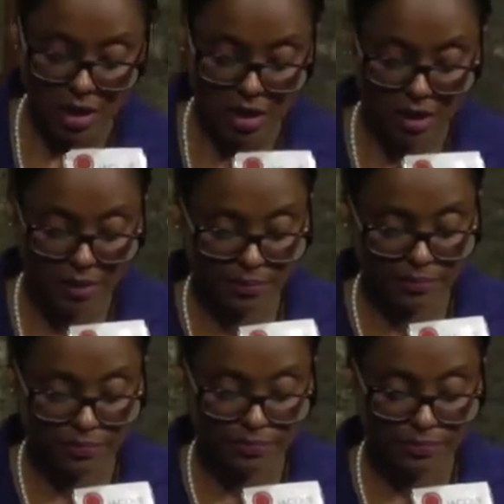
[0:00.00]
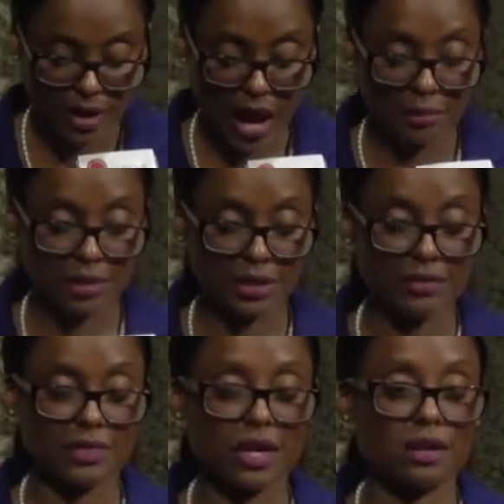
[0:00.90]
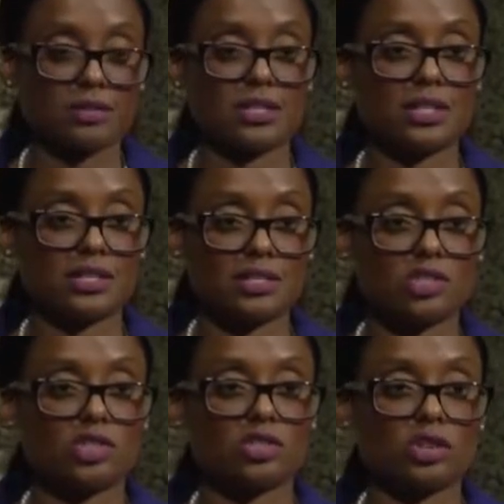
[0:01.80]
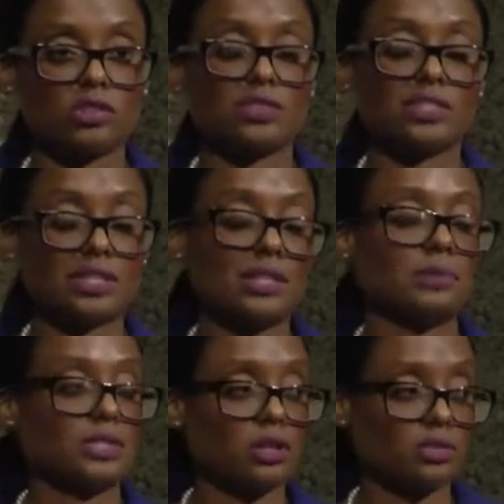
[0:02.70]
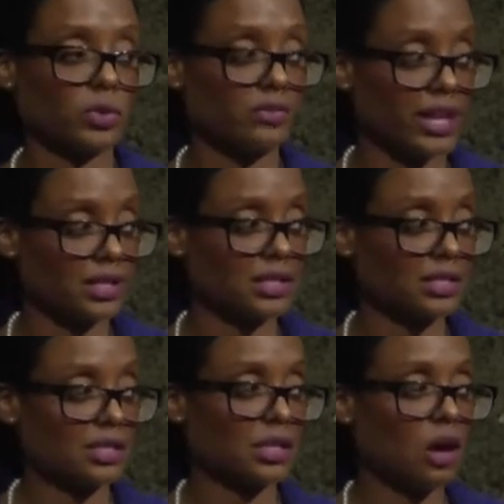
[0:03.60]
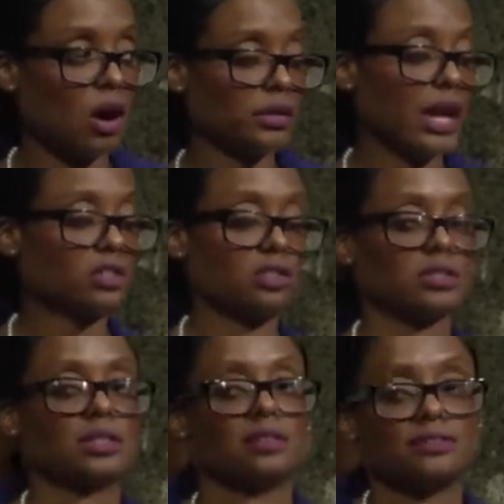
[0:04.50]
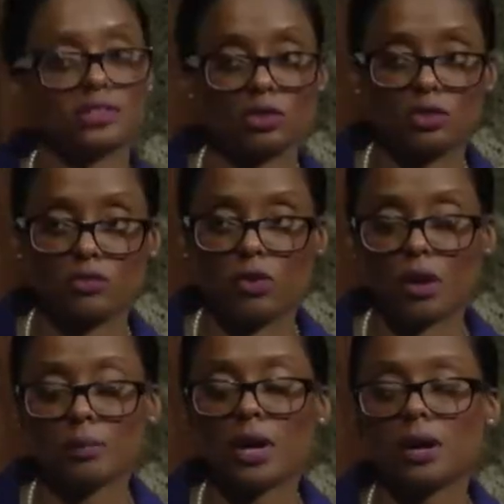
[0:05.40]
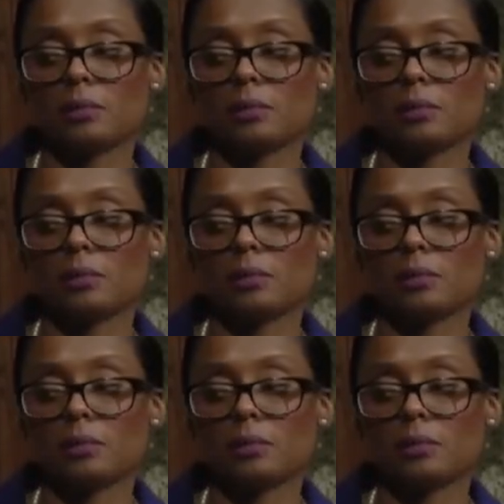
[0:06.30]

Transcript: I believe that our citizens deserve to see themselves reflected in City Hall, not just in the physical form,